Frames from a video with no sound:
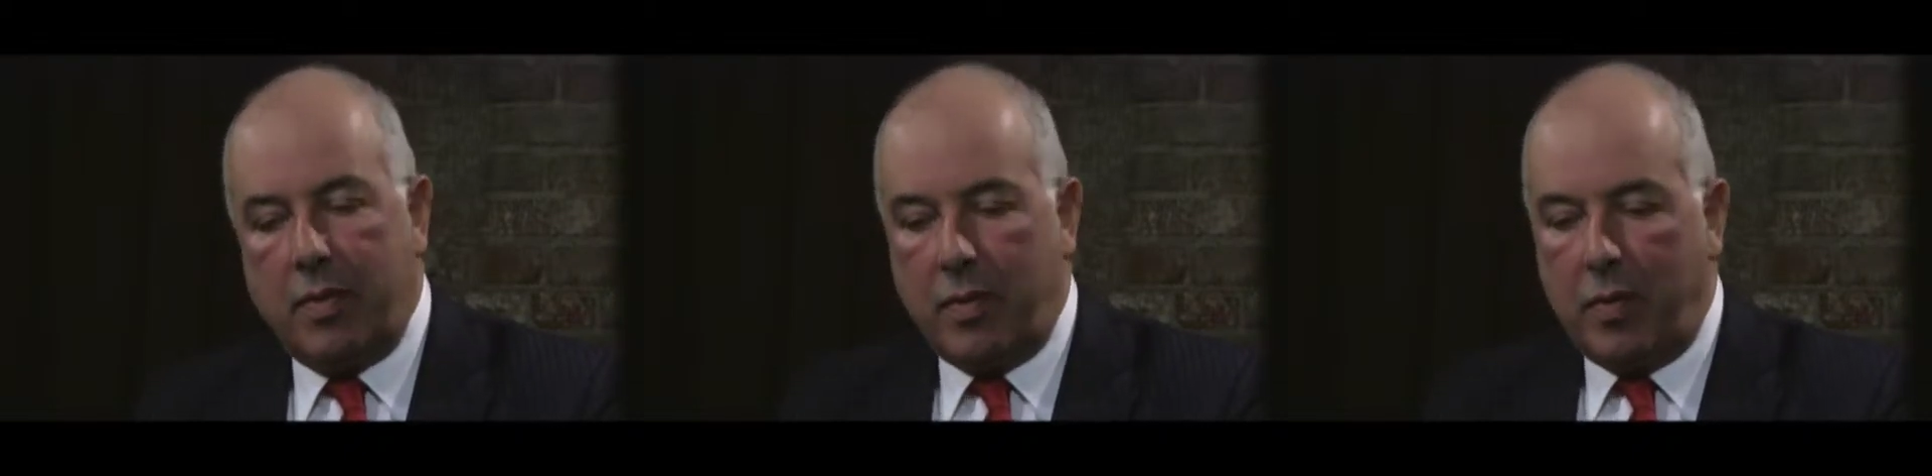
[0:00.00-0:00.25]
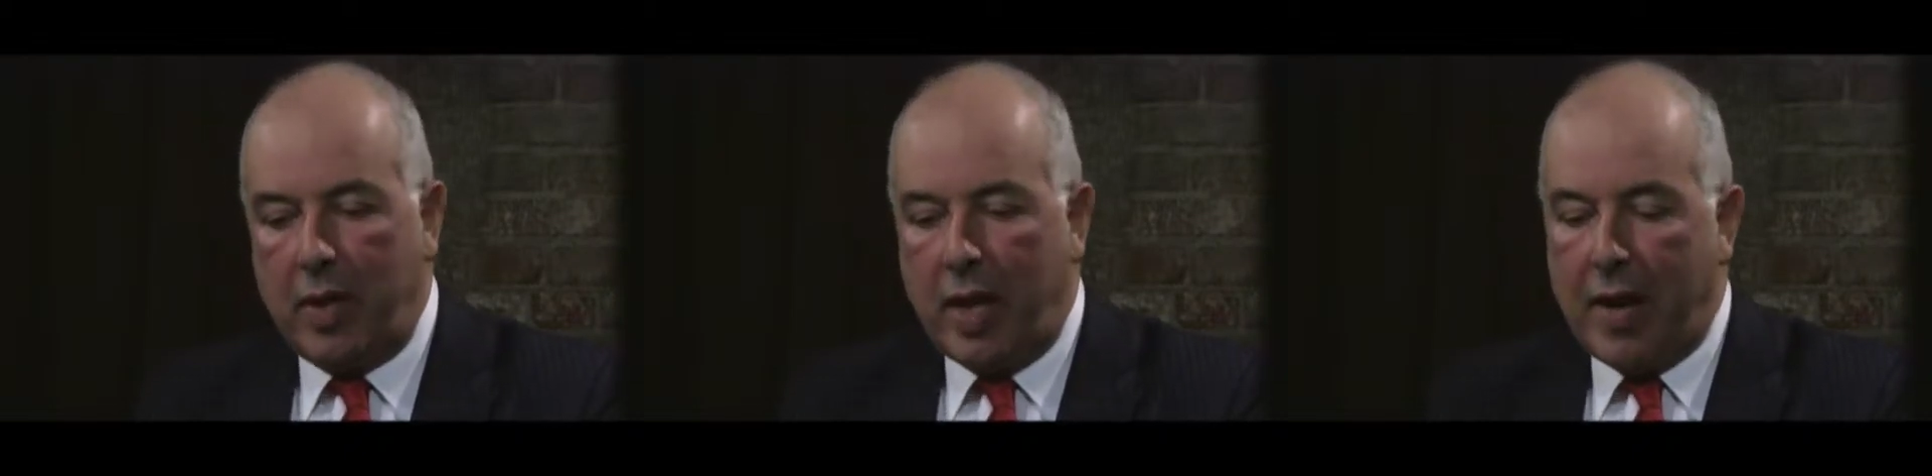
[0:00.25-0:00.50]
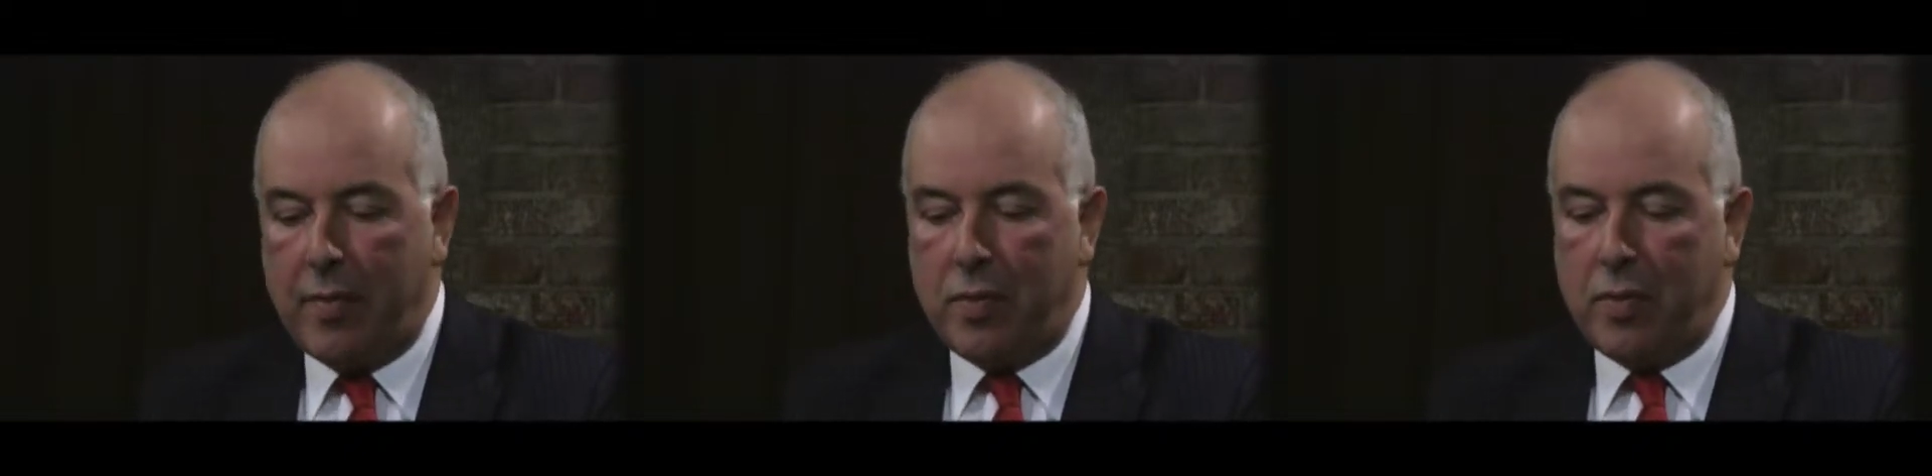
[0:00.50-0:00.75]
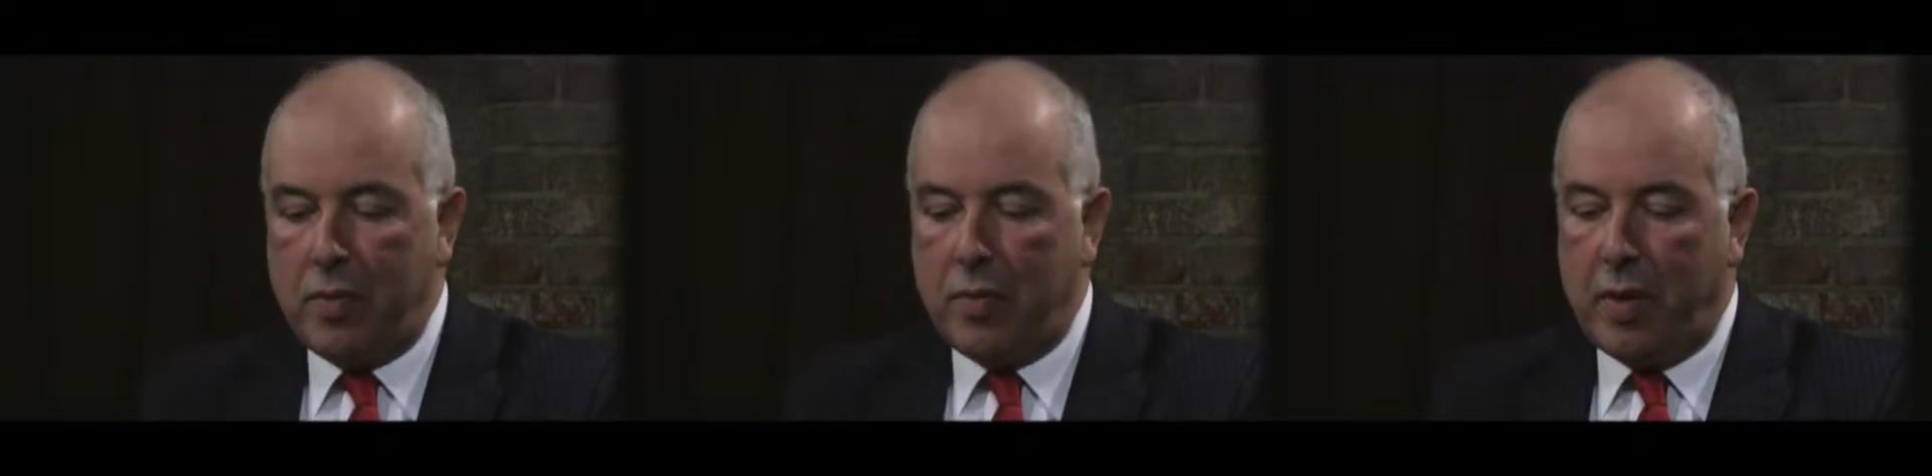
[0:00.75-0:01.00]
We have
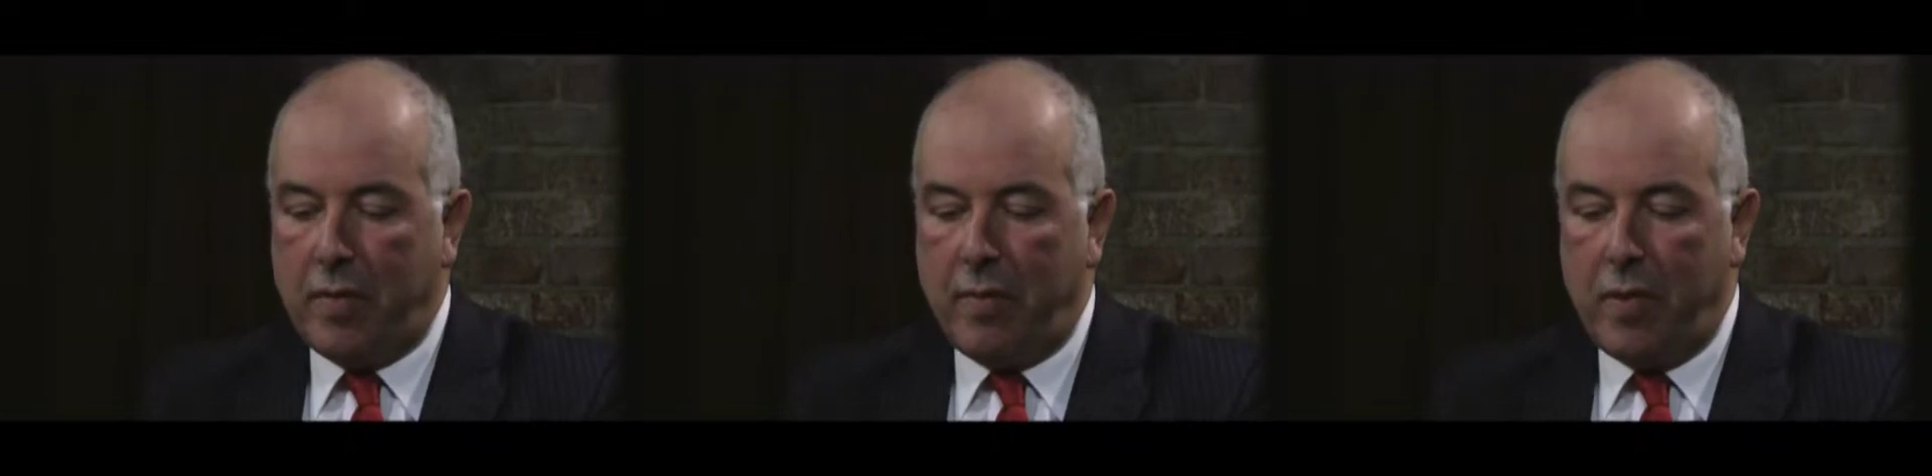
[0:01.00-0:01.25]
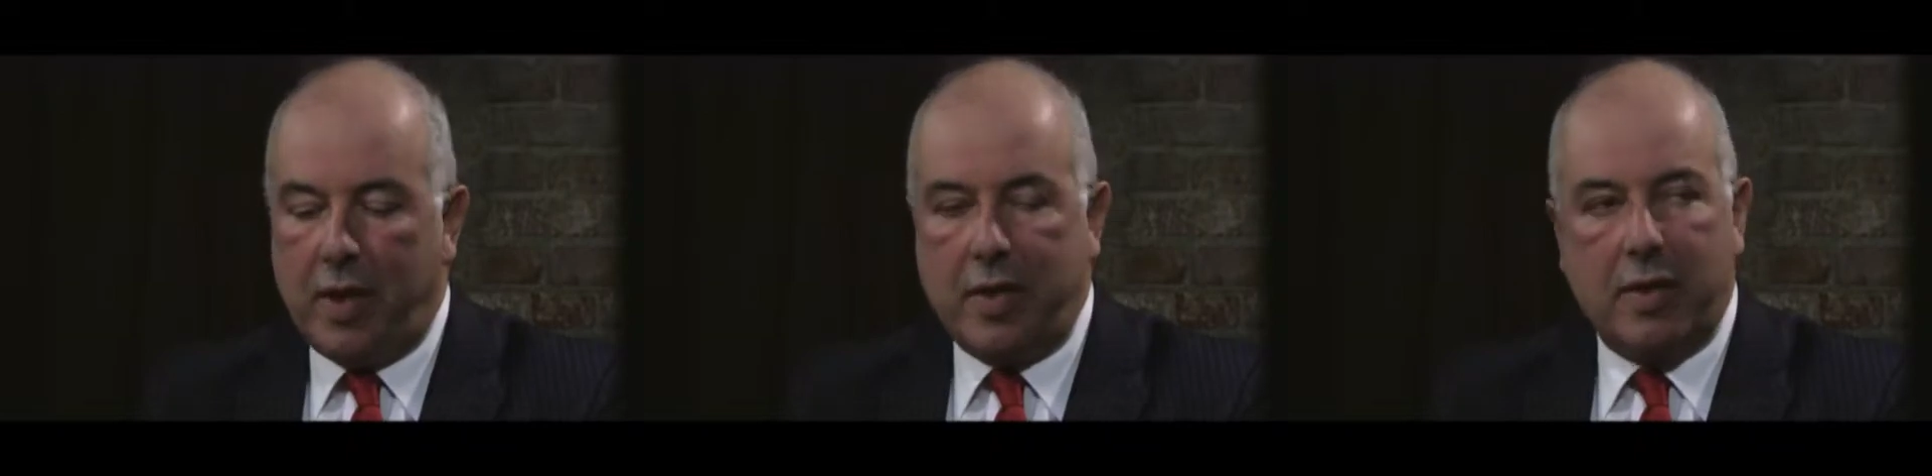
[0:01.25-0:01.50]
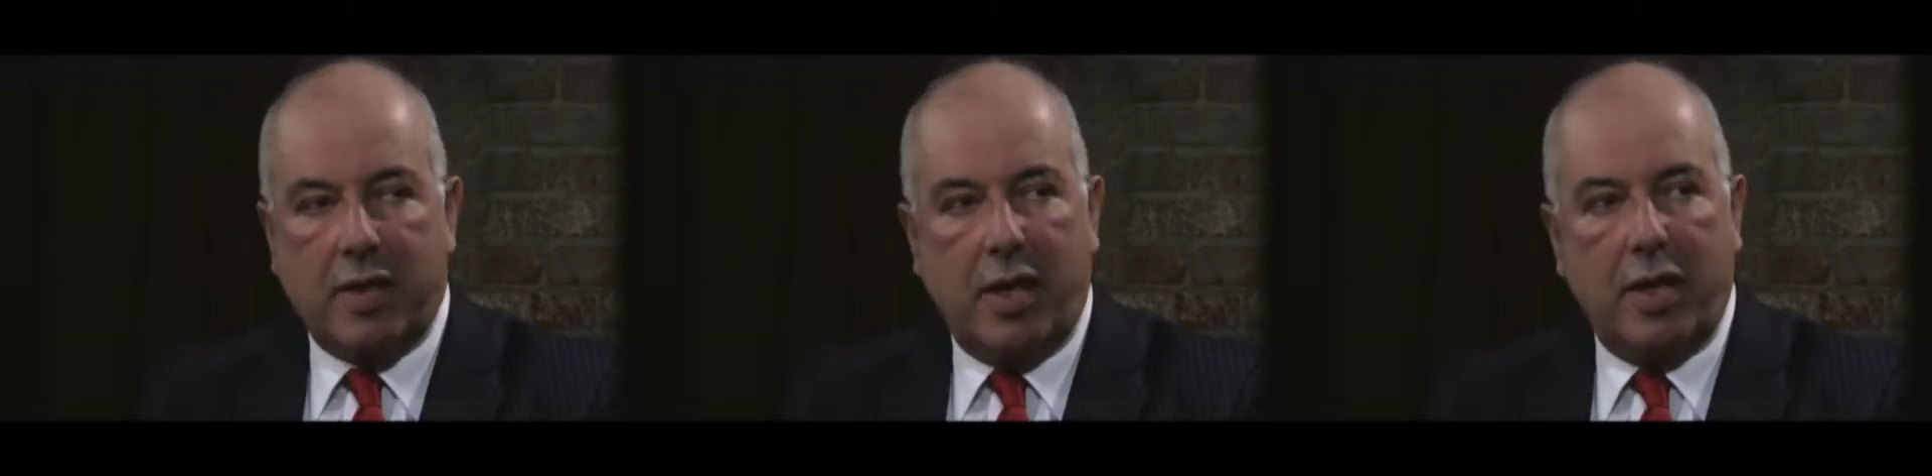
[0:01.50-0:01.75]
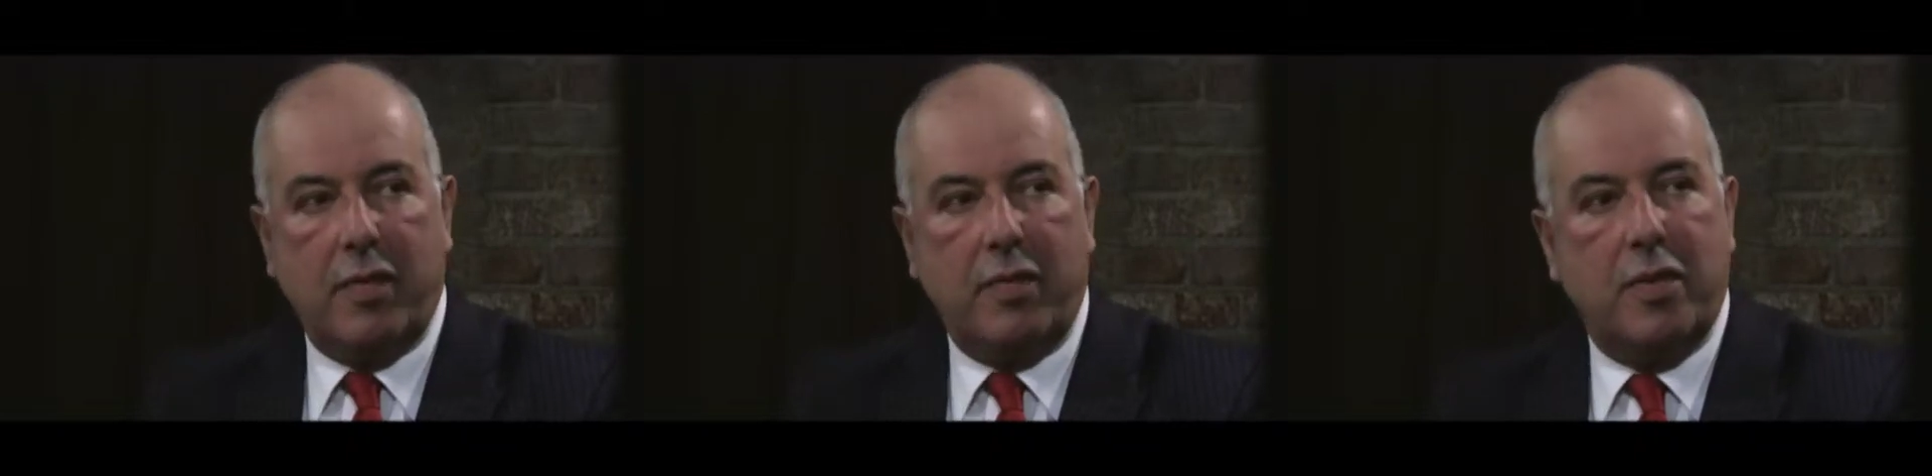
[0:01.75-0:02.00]
to avoid this
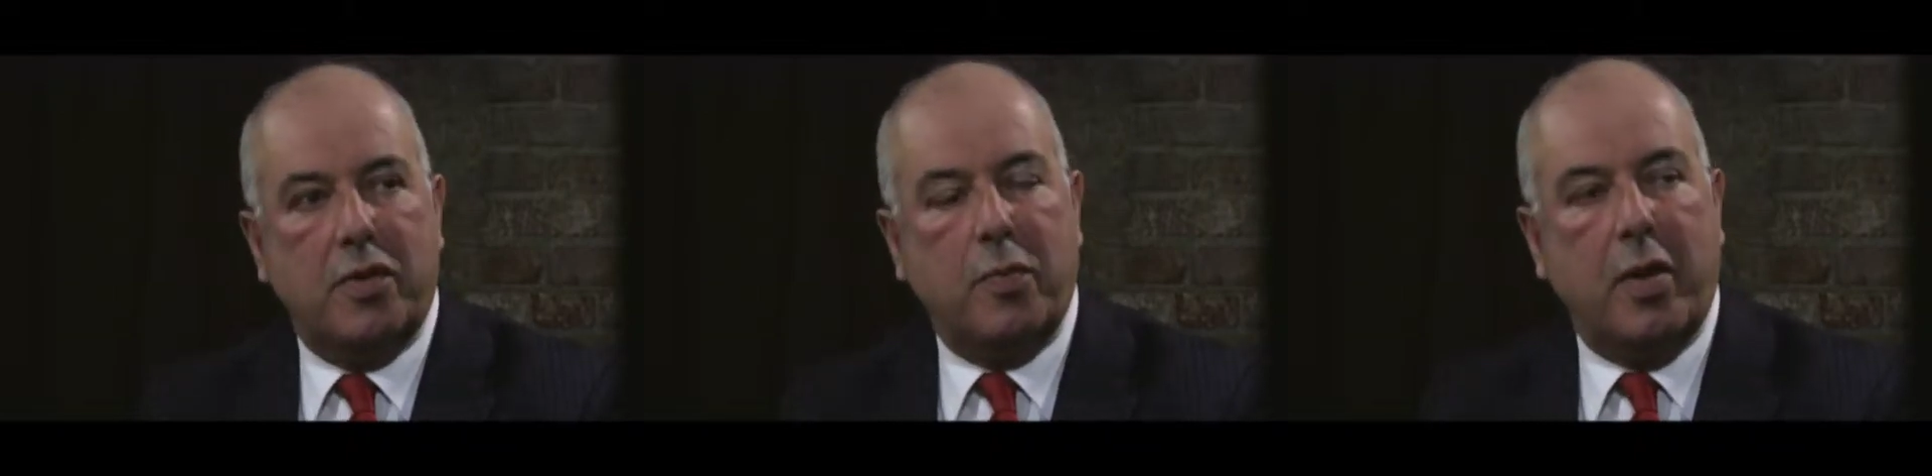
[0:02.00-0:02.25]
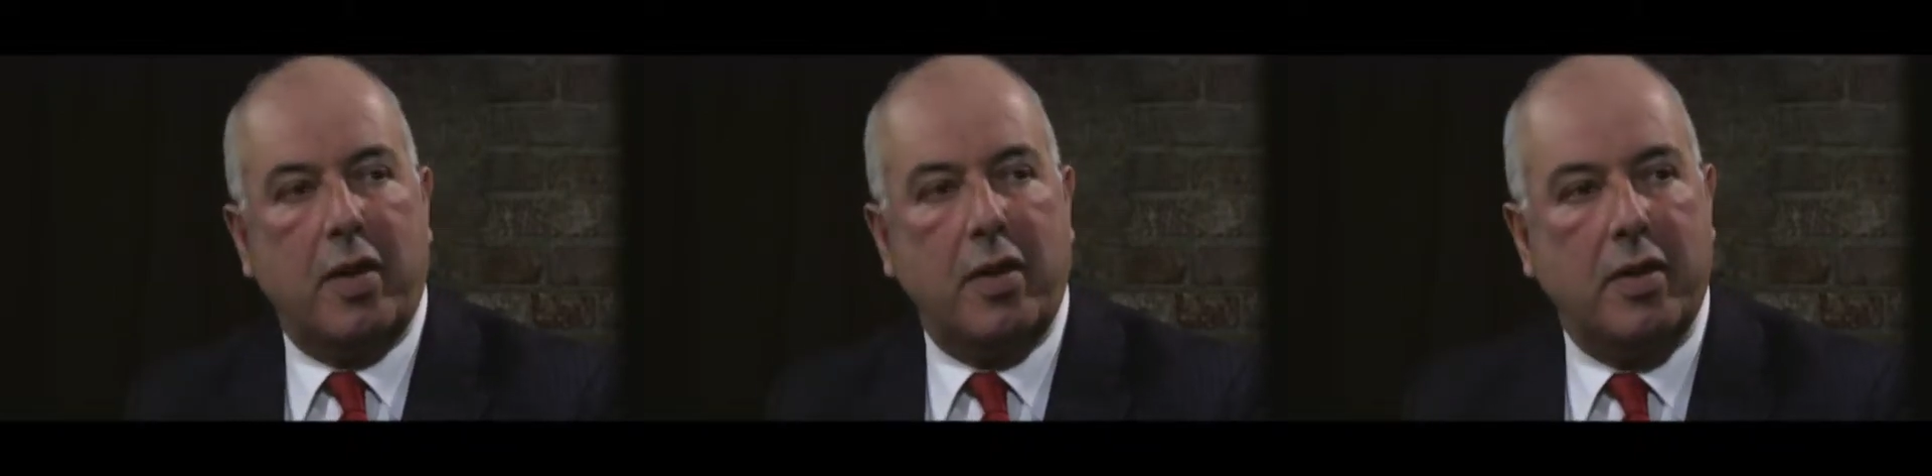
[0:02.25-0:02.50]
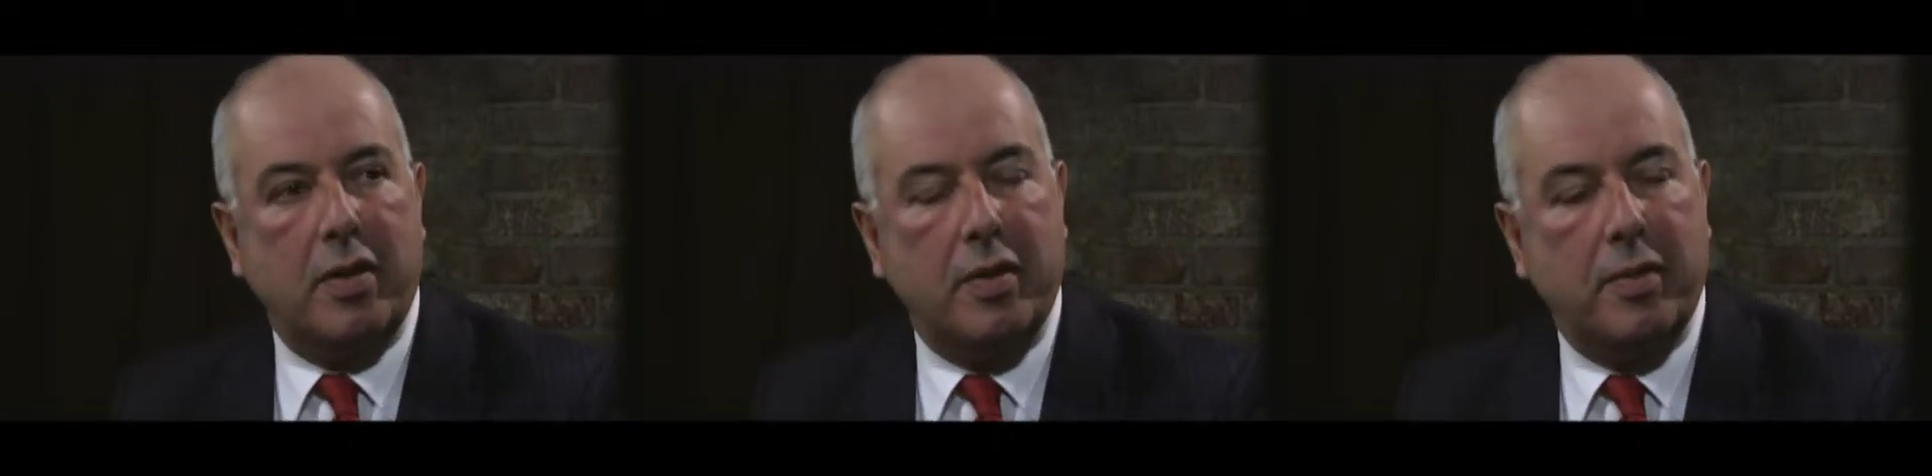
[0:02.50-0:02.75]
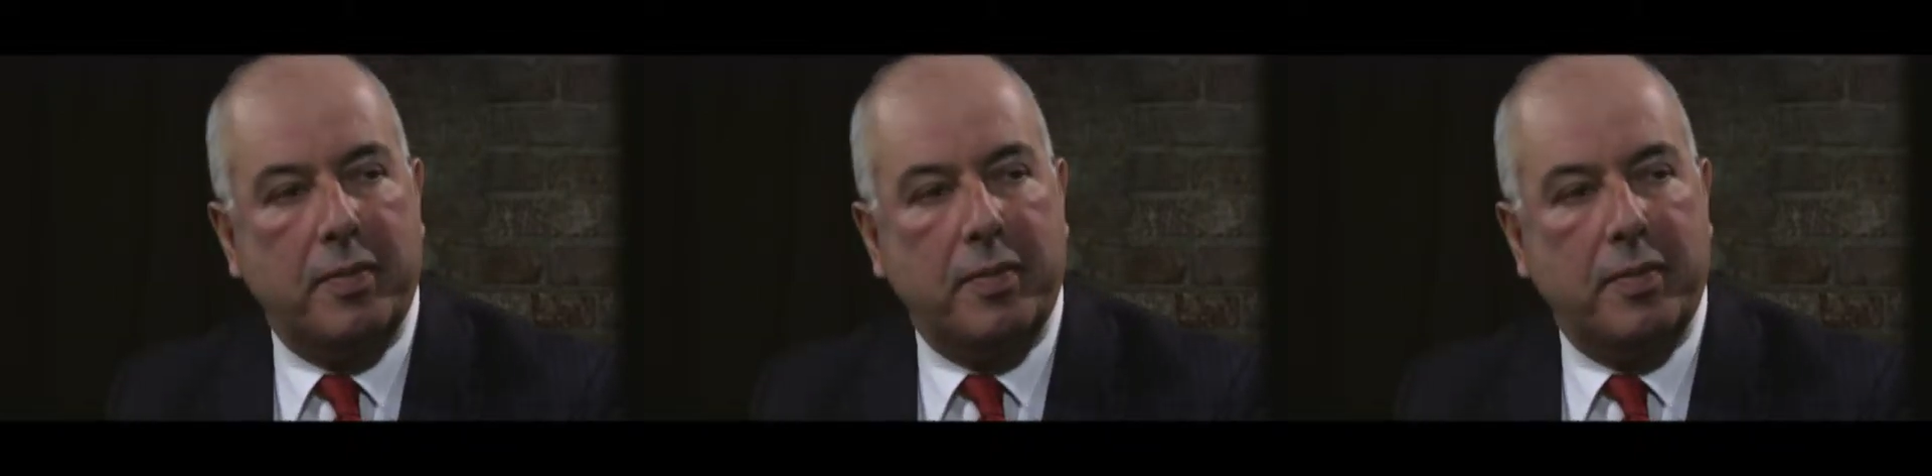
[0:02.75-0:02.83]
kind of disparity.